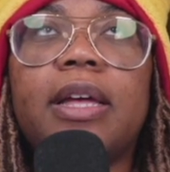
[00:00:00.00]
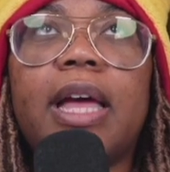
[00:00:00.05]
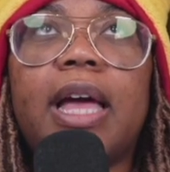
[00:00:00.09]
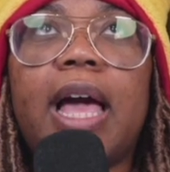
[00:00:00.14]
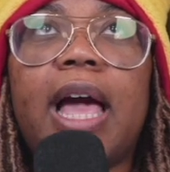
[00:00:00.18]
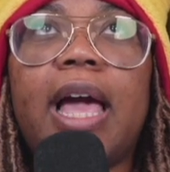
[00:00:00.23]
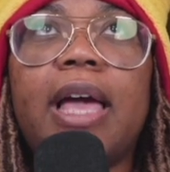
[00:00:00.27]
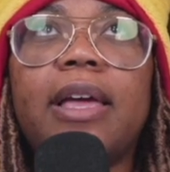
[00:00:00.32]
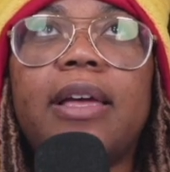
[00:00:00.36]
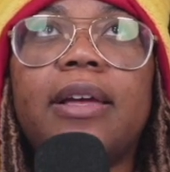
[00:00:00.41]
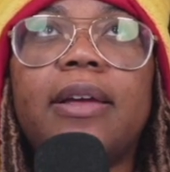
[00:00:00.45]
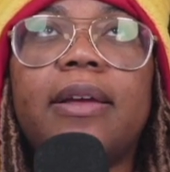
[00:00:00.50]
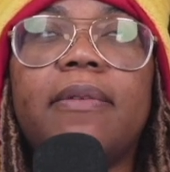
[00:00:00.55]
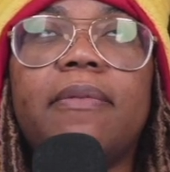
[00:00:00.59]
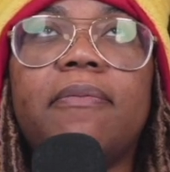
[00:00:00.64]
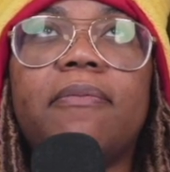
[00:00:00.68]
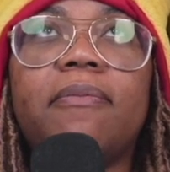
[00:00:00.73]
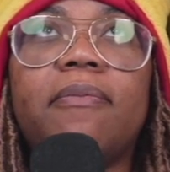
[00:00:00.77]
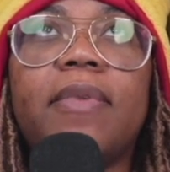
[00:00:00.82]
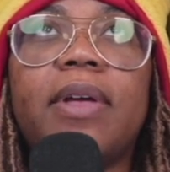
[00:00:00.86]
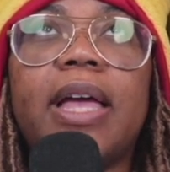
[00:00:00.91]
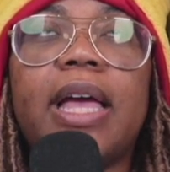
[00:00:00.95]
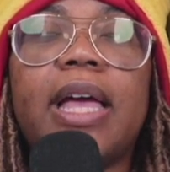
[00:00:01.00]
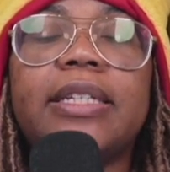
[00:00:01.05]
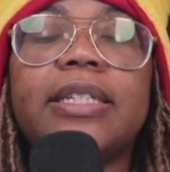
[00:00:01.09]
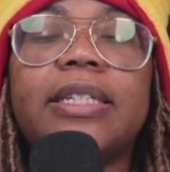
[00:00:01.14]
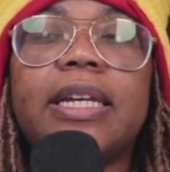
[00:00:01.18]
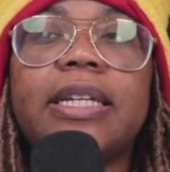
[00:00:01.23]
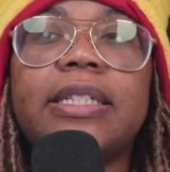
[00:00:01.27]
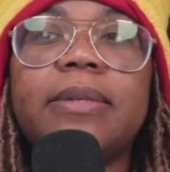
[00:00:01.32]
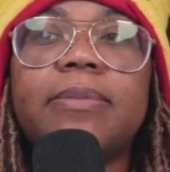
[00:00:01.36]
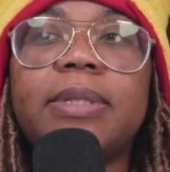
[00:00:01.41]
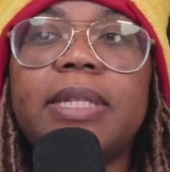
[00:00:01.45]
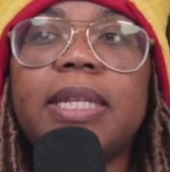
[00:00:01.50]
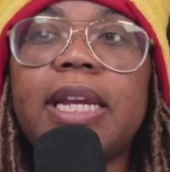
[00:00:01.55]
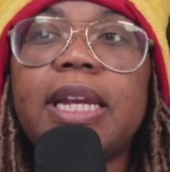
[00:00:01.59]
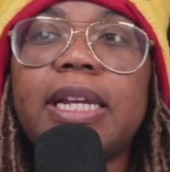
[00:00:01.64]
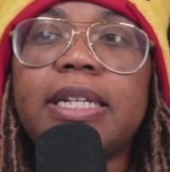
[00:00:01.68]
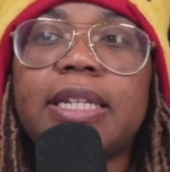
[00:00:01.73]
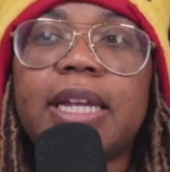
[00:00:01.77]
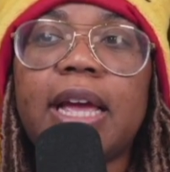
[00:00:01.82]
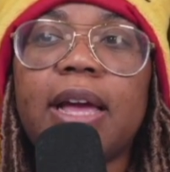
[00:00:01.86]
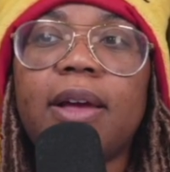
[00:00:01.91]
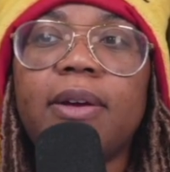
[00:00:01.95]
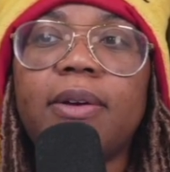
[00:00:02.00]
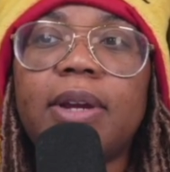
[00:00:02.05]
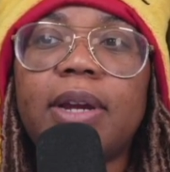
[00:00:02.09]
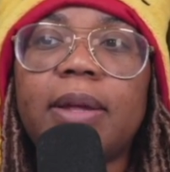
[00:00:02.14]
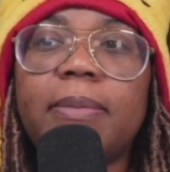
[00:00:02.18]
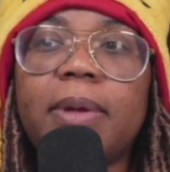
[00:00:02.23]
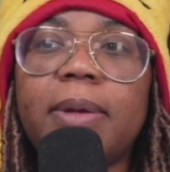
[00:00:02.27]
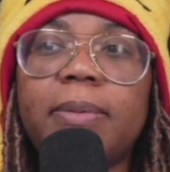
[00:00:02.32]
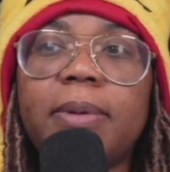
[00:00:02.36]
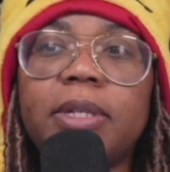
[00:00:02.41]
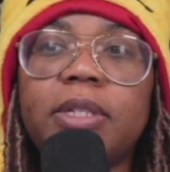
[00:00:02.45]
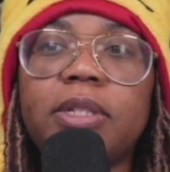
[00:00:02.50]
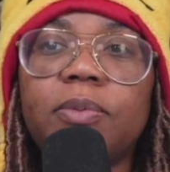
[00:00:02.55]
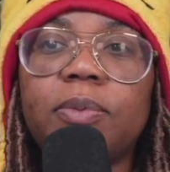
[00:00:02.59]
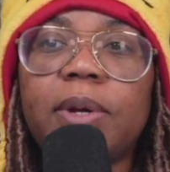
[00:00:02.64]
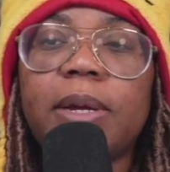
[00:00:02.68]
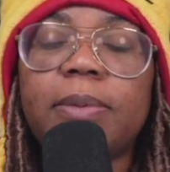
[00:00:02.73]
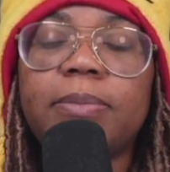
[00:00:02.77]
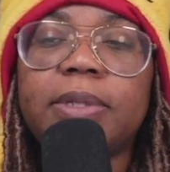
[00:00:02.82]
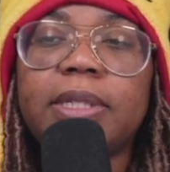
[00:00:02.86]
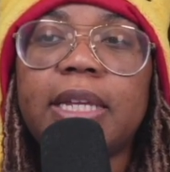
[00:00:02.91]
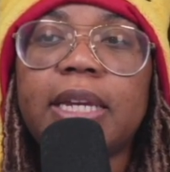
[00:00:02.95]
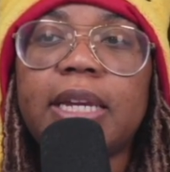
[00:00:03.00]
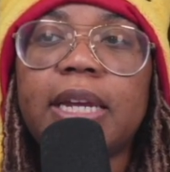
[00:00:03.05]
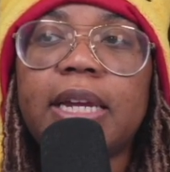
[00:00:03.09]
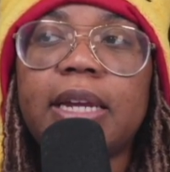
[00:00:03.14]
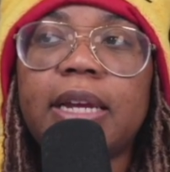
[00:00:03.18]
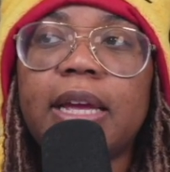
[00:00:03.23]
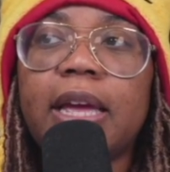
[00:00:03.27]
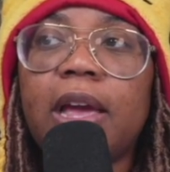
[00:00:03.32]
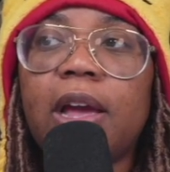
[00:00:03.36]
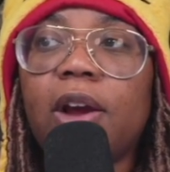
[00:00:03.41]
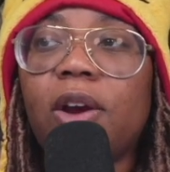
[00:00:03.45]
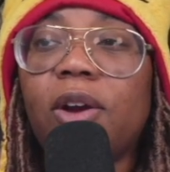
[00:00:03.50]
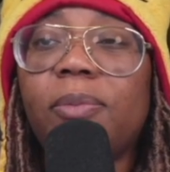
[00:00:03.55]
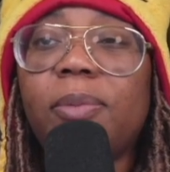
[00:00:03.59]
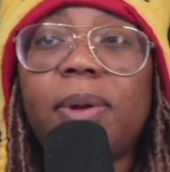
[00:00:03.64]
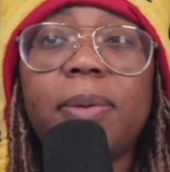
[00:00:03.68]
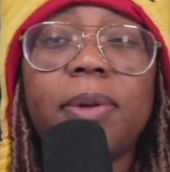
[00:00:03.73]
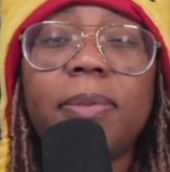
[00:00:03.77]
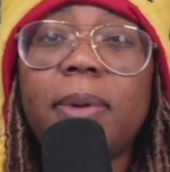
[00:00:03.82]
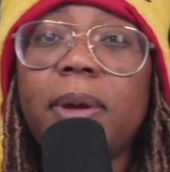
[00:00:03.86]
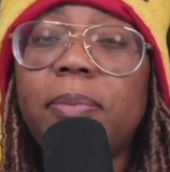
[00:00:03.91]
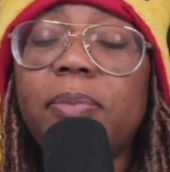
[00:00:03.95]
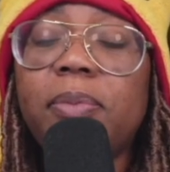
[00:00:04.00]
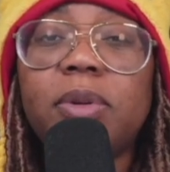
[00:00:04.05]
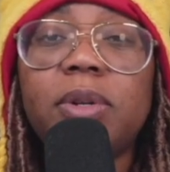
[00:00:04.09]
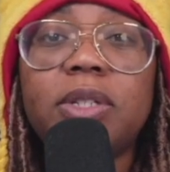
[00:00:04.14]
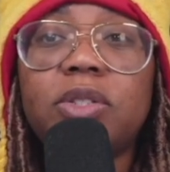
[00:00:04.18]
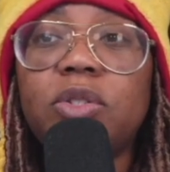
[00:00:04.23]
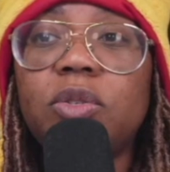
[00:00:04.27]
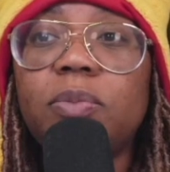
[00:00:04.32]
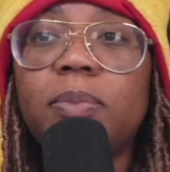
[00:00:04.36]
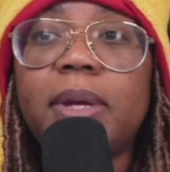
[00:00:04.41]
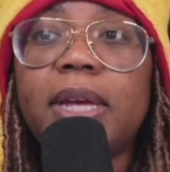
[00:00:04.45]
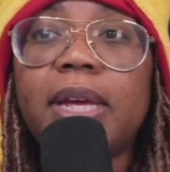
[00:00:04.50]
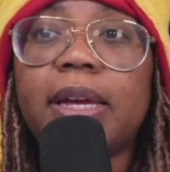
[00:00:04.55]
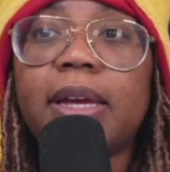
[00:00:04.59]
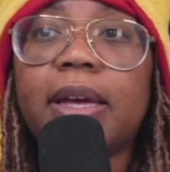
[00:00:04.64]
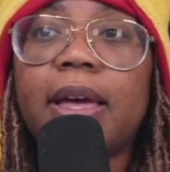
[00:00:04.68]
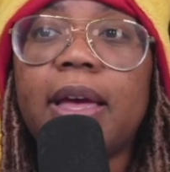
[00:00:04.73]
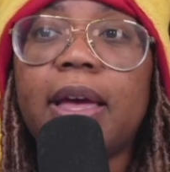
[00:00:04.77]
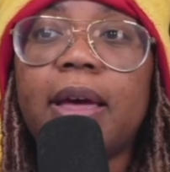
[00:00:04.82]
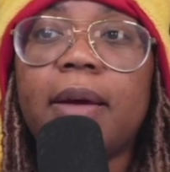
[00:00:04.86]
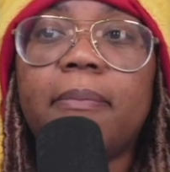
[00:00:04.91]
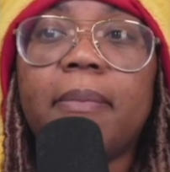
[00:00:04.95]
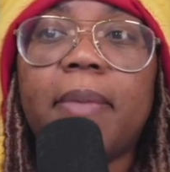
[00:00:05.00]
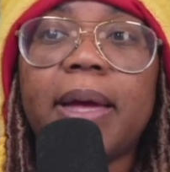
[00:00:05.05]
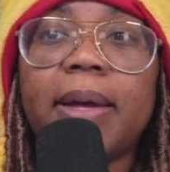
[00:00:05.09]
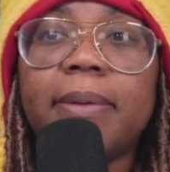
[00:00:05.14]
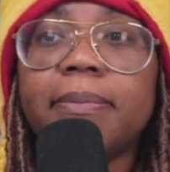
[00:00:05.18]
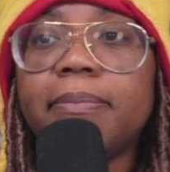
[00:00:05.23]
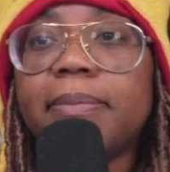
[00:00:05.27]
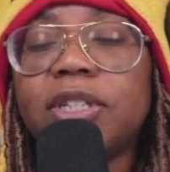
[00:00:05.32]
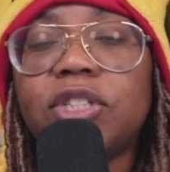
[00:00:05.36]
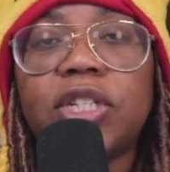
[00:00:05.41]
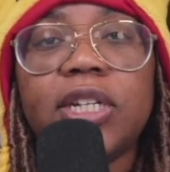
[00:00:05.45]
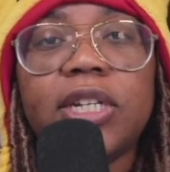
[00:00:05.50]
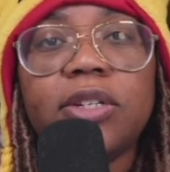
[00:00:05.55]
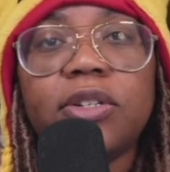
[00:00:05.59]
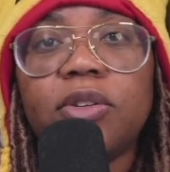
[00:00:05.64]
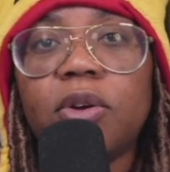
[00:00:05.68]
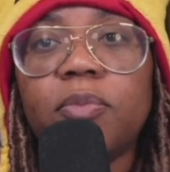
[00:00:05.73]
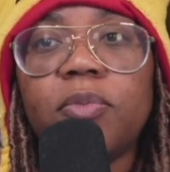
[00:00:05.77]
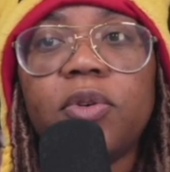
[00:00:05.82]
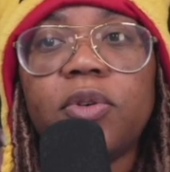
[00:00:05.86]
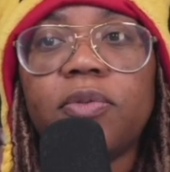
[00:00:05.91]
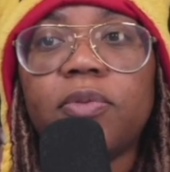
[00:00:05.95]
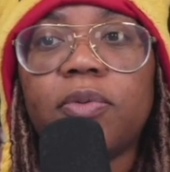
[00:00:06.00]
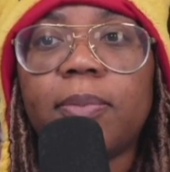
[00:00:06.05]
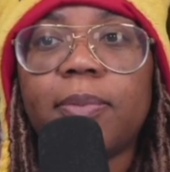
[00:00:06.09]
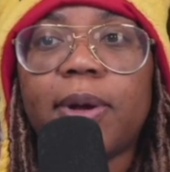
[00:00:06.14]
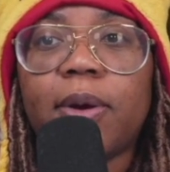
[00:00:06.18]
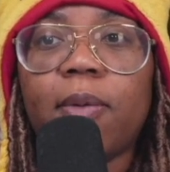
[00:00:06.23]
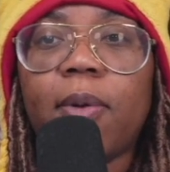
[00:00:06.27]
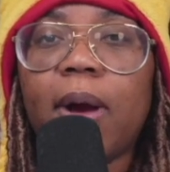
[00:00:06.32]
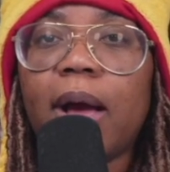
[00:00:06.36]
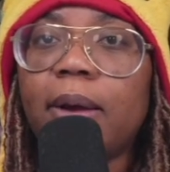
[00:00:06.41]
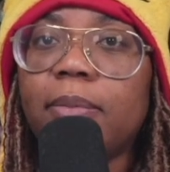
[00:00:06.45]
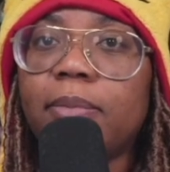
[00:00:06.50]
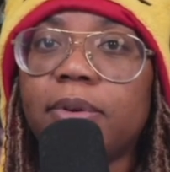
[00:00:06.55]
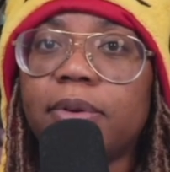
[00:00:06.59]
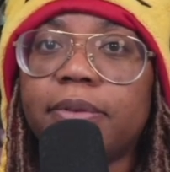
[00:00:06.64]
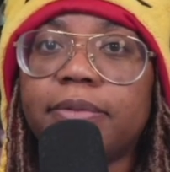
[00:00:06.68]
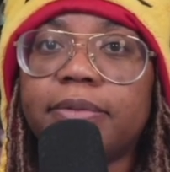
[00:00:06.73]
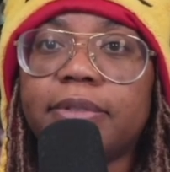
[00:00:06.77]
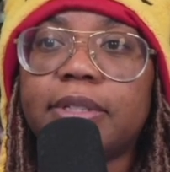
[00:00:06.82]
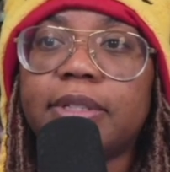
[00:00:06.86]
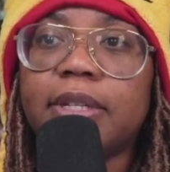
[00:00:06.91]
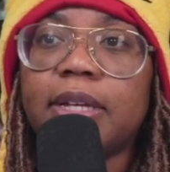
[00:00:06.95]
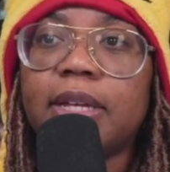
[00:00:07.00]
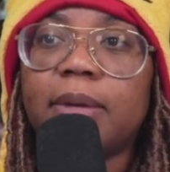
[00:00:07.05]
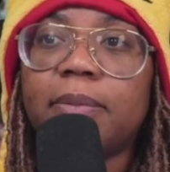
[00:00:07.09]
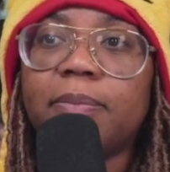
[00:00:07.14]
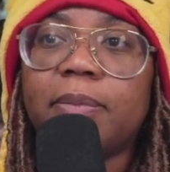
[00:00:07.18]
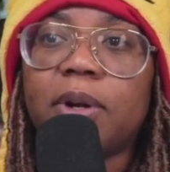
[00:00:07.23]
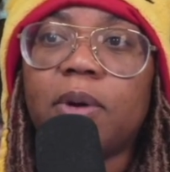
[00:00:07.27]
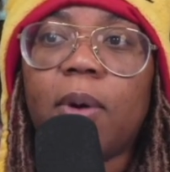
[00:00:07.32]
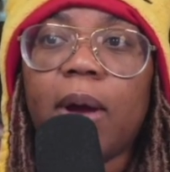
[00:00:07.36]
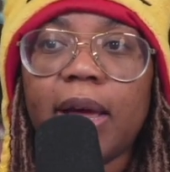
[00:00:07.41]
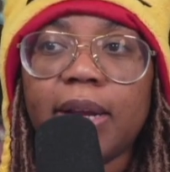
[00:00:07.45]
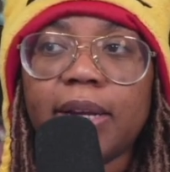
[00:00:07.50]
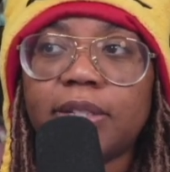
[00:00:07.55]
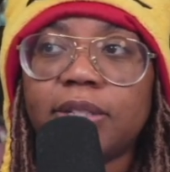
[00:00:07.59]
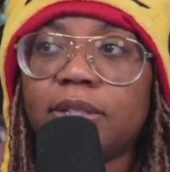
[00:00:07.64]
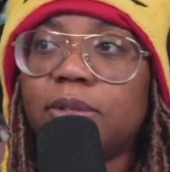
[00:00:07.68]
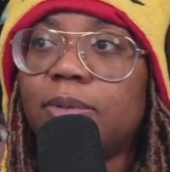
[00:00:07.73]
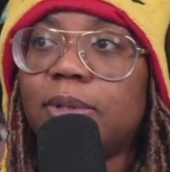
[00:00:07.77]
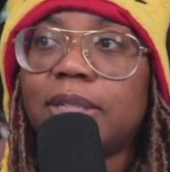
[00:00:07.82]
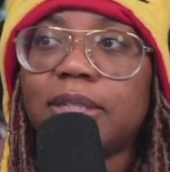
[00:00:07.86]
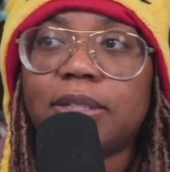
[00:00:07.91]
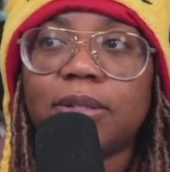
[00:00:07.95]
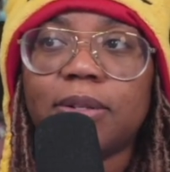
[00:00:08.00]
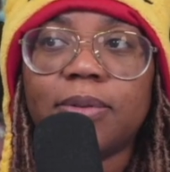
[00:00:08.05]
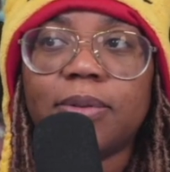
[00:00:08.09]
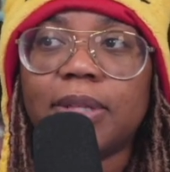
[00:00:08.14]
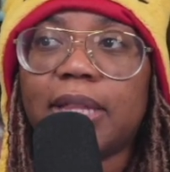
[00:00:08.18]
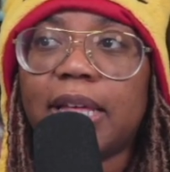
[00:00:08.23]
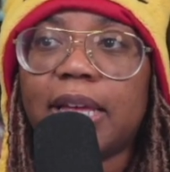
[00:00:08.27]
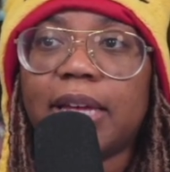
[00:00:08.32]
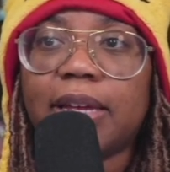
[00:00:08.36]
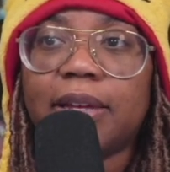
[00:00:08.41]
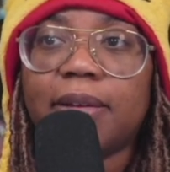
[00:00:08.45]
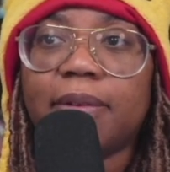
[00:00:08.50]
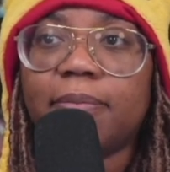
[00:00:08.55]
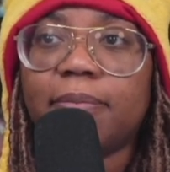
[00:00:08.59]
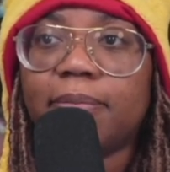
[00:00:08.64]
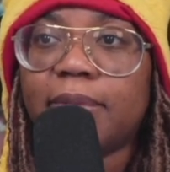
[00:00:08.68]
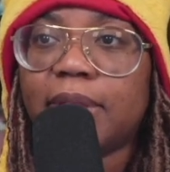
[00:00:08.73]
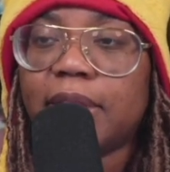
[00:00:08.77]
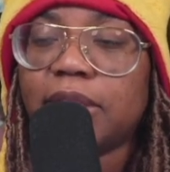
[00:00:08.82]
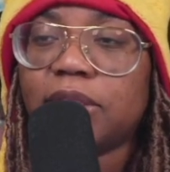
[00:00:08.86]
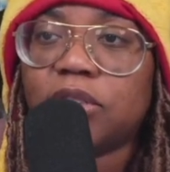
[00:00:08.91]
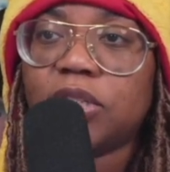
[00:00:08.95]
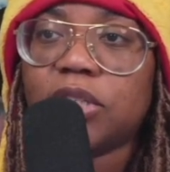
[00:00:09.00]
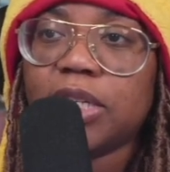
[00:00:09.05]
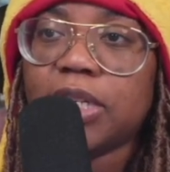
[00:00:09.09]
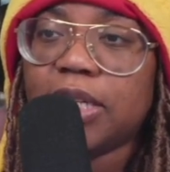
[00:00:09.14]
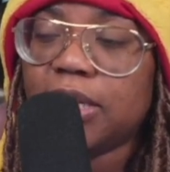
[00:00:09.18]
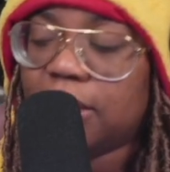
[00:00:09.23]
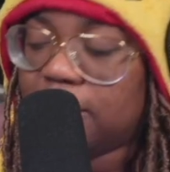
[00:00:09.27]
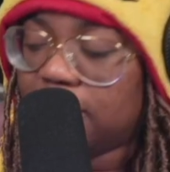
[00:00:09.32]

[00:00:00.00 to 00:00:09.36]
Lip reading: because I'm sitting down, and maybe it's the way I'm sitting, or maybe my booty's too big. My cheek don't move when my quad moves. The quad is doing its own thing. This cheek,